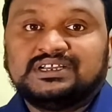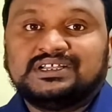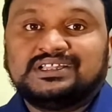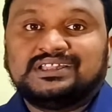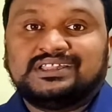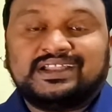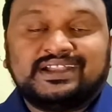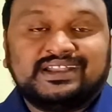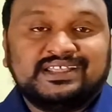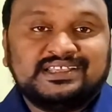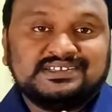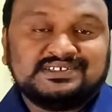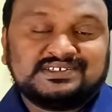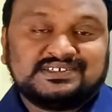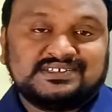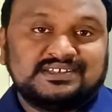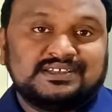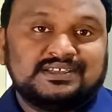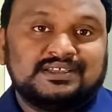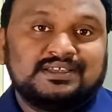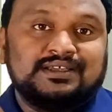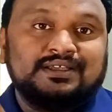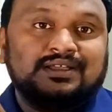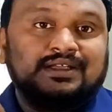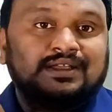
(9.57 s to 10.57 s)
that is
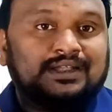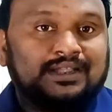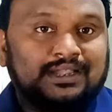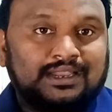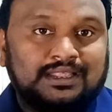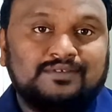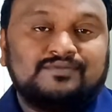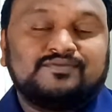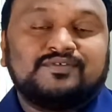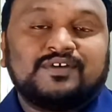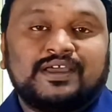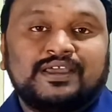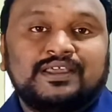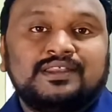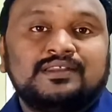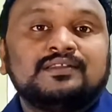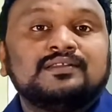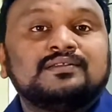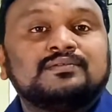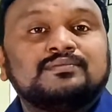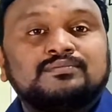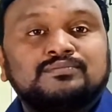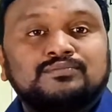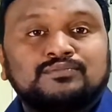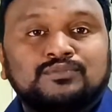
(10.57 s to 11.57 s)

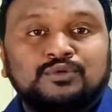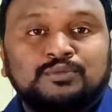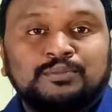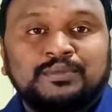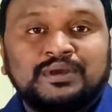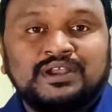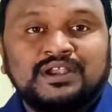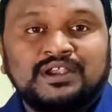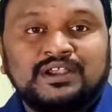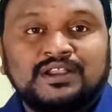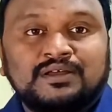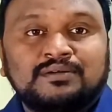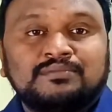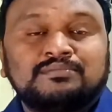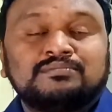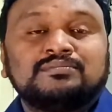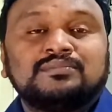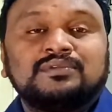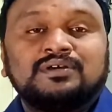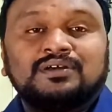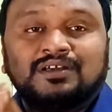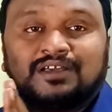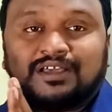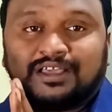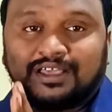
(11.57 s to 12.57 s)
define
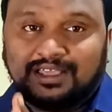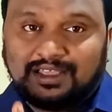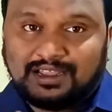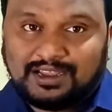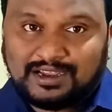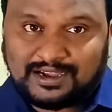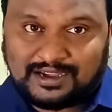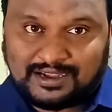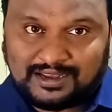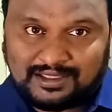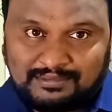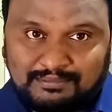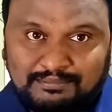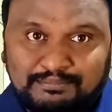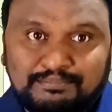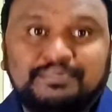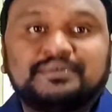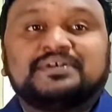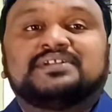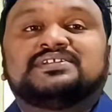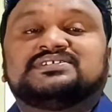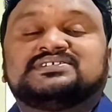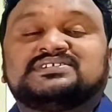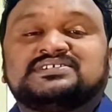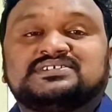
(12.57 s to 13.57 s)
momentum and
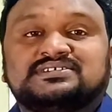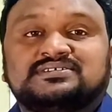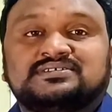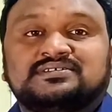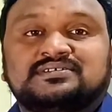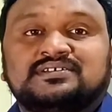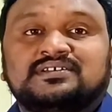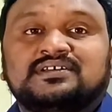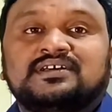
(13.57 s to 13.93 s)
impulse